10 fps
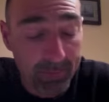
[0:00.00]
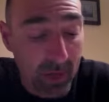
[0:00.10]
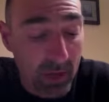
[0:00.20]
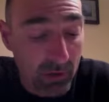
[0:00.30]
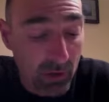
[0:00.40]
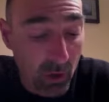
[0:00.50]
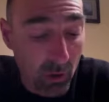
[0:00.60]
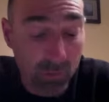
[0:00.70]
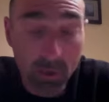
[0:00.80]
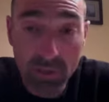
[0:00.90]
So,
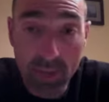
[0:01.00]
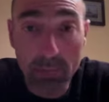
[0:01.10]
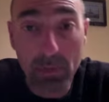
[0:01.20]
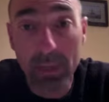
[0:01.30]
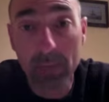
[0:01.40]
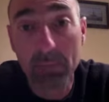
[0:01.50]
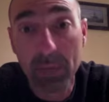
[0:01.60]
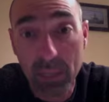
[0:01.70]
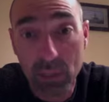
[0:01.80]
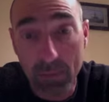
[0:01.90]
for example,
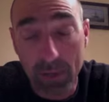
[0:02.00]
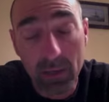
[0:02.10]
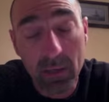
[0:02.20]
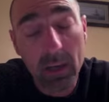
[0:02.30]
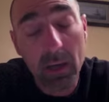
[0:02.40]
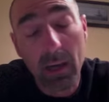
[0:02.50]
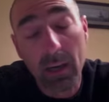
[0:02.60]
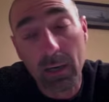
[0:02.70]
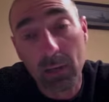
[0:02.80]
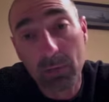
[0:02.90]
impeachment.
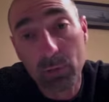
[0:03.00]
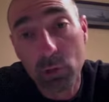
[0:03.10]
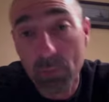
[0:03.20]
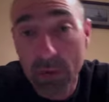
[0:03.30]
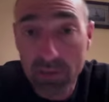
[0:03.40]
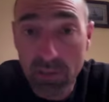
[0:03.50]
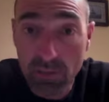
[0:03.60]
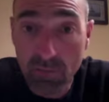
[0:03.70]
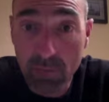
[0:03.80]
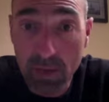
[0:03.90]
Um, two presidents
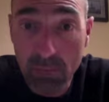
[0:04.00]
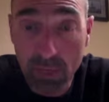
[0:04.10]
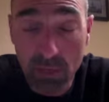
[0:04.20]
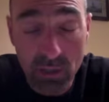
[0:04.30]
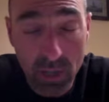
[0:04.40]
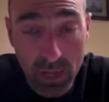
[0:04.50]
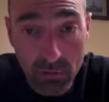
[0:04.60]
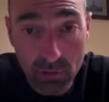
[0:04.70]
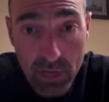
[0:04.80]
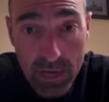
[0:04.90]
have been impeached,
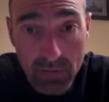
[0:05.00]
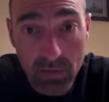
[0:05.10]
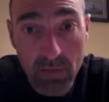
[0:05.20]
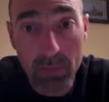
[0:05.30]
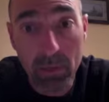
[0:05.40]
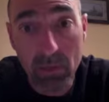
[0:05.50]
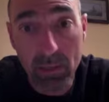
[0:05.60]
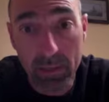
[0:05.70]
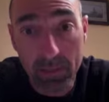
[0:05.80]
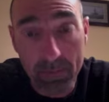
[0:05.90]
Andrew Johnson and Bill
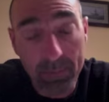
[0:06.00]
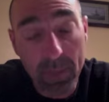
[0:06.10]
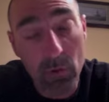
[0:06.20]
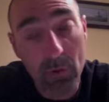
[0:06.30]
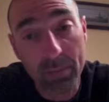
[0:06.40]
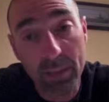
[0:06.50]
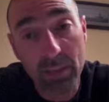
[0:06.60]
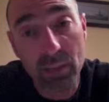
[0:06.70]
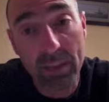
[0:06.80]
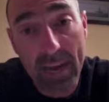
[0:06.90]
Clinton. They were
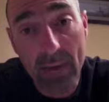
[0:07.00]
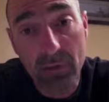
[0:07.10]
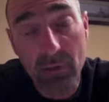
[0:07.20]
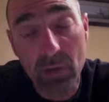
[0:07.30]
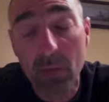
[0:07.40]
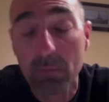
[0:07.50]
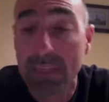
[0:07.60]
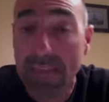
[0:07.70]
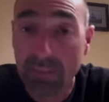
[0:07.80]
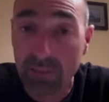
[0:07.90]
impeached in the House, but
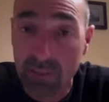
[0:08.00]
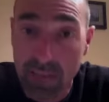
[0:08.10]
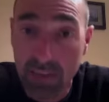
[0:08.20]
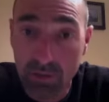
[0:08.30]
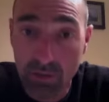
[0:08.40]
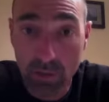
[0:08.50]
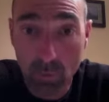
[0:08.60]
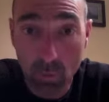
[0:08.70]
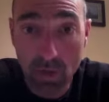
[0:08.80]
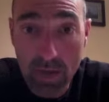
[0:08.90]
not the Senate, so they
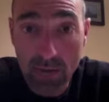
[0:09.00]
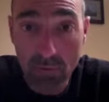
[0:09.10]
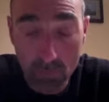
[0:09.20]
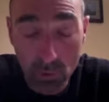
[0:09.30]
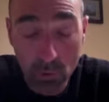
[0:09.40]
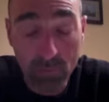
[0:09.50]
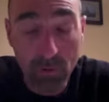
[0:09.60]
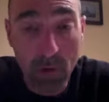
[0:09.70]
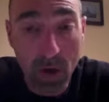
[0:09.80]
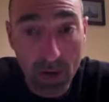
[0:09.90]
were not removed
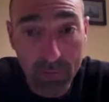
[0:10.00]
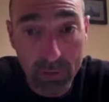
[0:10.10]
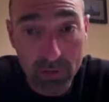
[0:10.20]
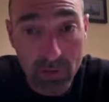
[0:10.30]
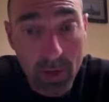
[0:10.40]
from office.